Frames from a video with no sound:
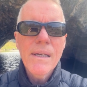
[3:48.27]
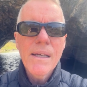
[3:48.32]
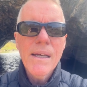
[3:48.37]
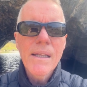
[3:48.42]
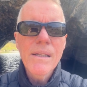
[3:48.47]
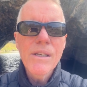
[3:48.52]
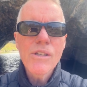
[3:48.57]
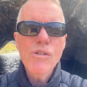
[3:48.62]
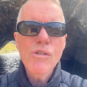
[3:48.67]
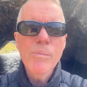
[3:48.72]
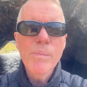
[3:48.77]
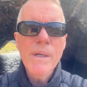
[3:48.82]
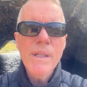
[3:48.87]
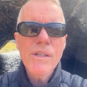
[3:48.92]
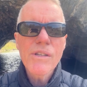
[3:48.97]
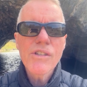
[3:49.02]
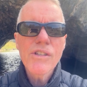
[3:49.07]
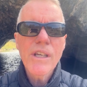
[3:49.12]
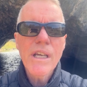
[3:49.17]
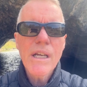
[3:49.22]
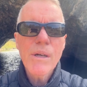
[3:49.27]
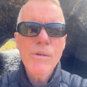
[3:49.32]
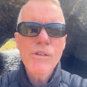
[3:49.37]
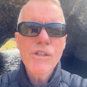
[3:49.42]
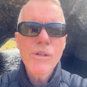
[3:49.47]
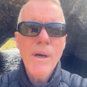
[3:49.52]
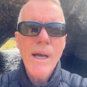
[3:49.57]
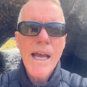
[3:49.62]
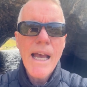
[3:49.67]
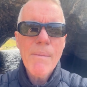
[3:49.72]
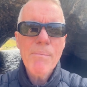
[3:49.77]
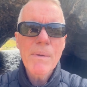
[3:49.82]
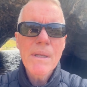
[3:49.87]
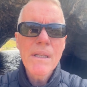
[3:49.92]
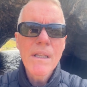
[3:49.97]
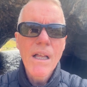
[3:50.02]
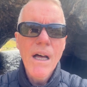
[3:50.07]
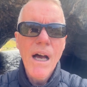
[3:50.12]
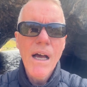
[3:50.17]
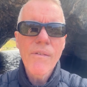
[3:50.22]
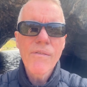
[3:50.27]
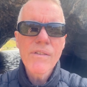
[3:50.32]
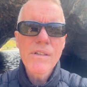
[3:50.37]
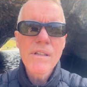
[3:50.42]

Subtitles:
And this will be the secret to a happy life,